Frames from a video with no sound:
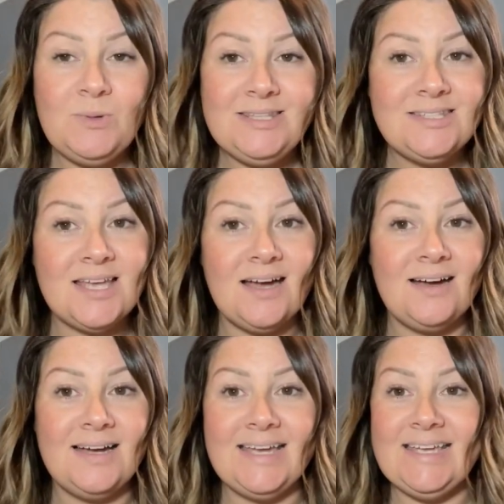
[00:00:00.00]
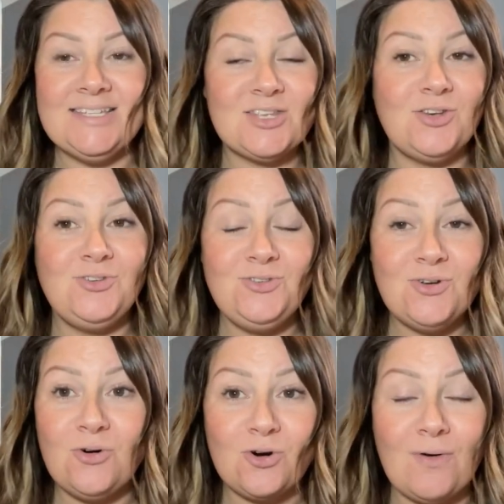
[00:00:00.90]
winter is
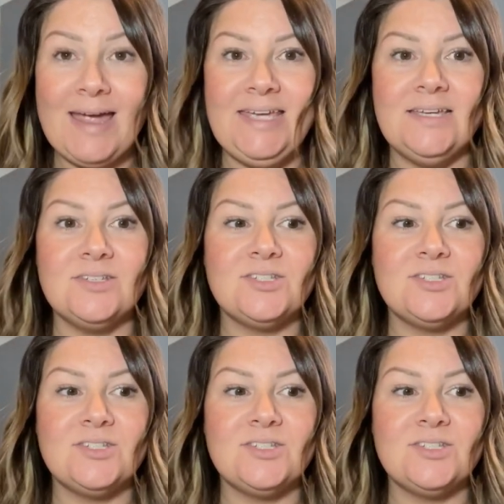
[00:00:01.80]
not great.